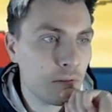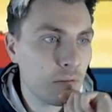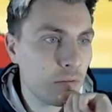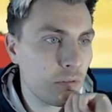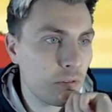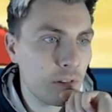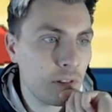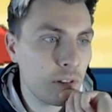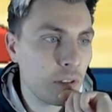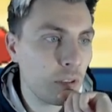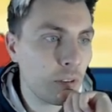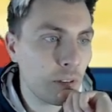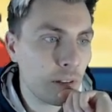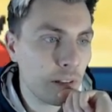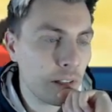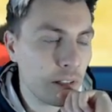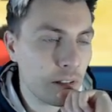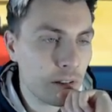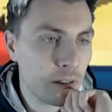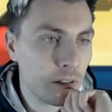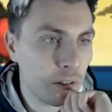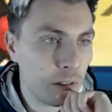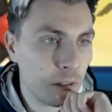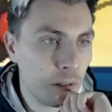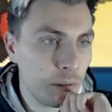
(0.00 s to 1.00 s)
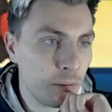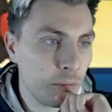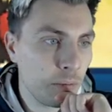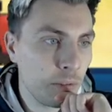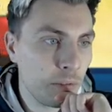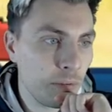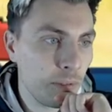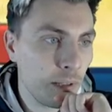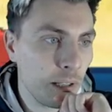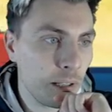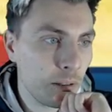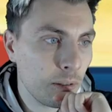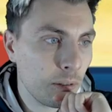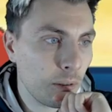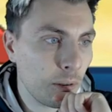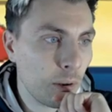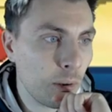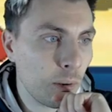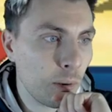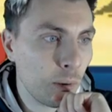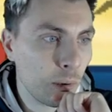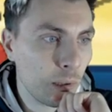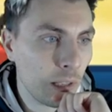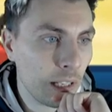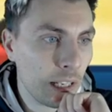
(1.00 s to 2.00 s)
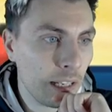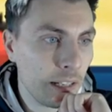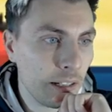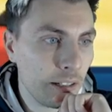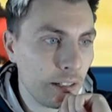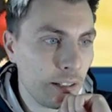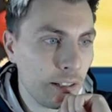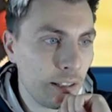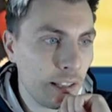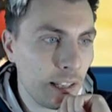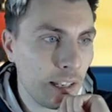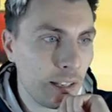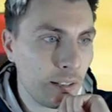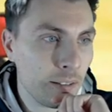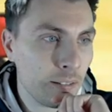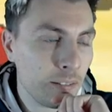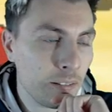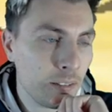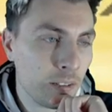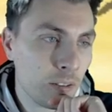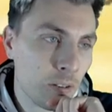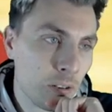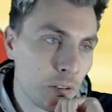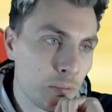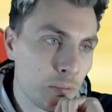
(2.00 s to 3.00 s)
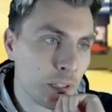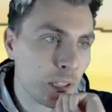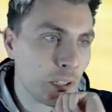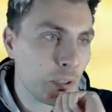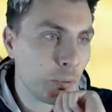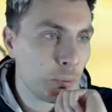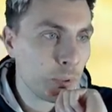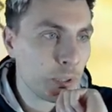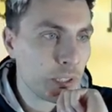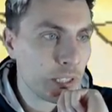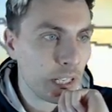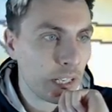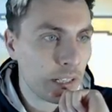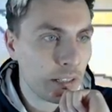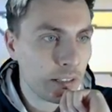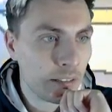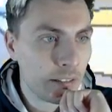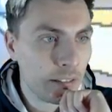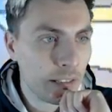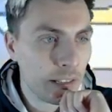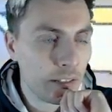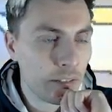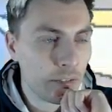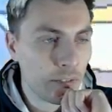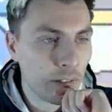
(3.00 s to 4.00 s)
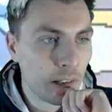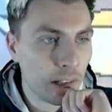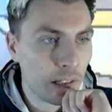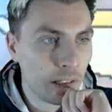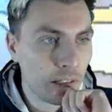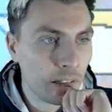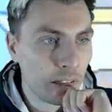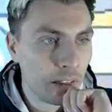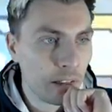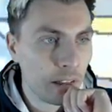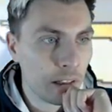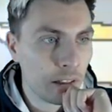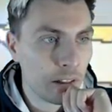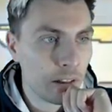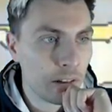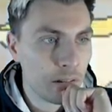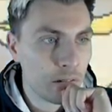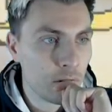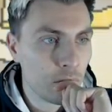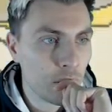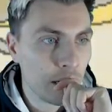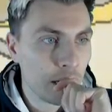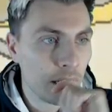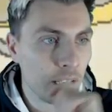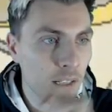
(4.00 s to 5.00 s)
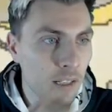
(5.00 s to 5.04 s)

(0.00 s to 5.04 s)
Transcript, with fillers: totally screwed. We went all in there. The Necrozma to Protect, that's fine. They're going to try and get